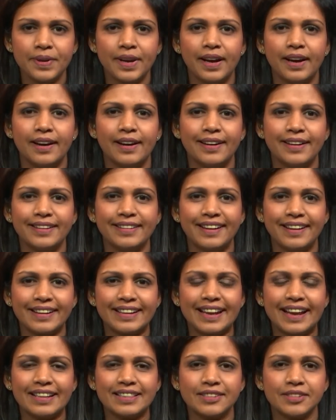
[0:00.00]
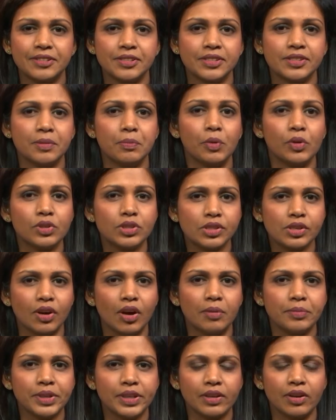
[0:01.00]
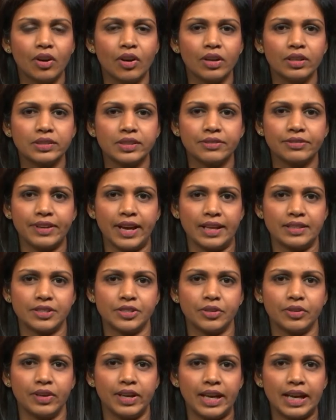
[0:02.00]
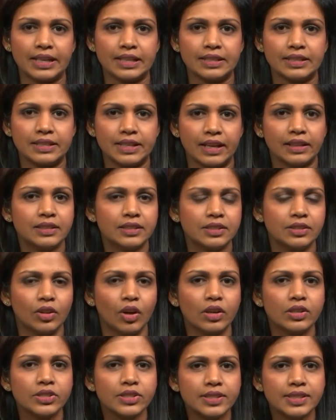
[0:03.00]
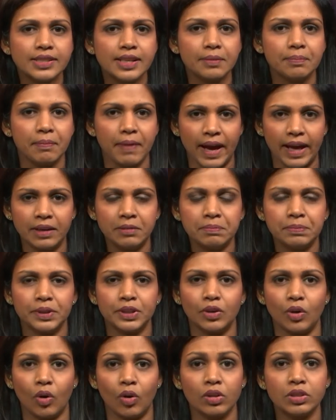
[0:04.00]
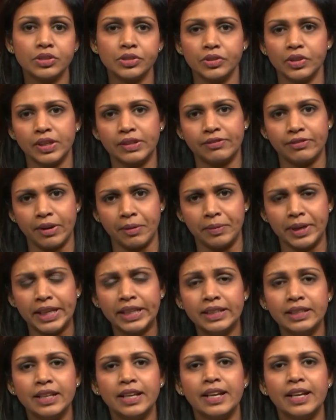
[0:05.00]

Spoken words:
Lung cancer is the most common cause of cancer-related deaths, not just in men, but also in women.